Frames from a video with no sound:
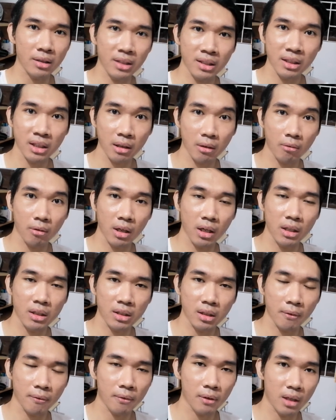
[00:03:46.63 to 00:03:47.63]

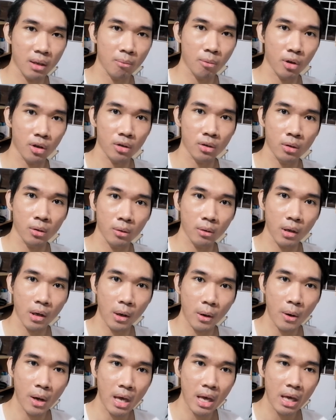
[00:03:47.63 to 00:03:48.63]
series of Leigh
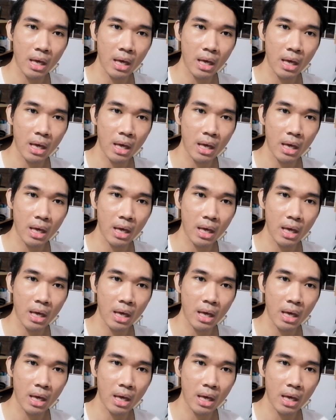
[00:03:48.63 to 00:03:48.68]
Bardugo.